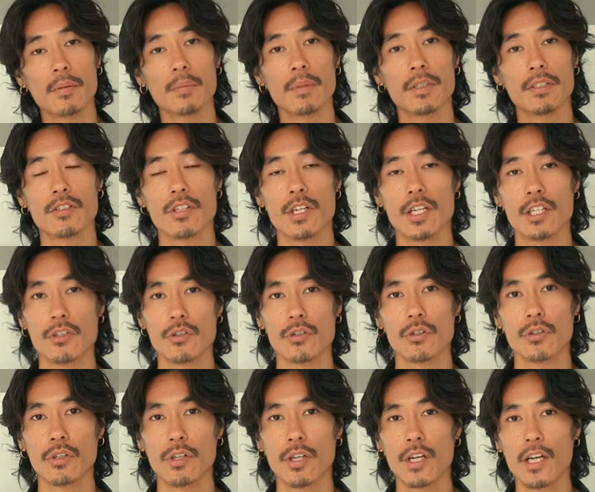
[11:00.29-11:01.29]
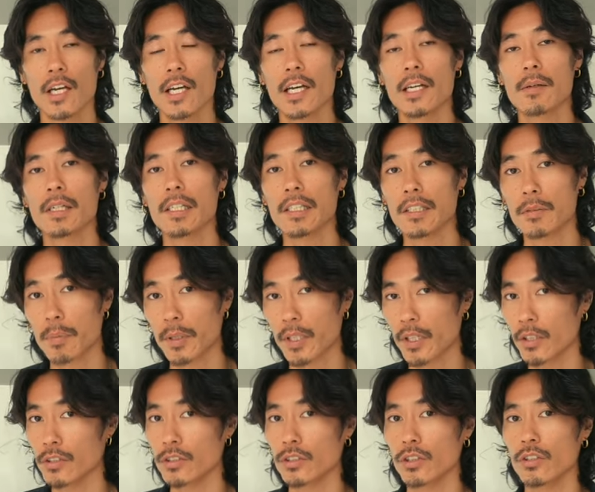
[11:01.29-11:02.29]
imagination. It's
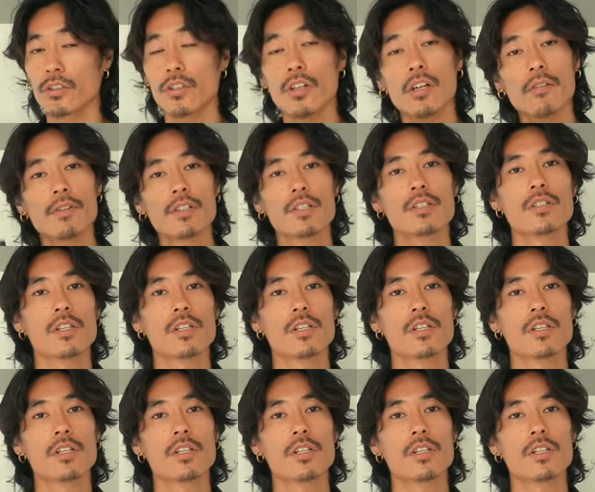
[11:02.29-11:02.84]
because your nervous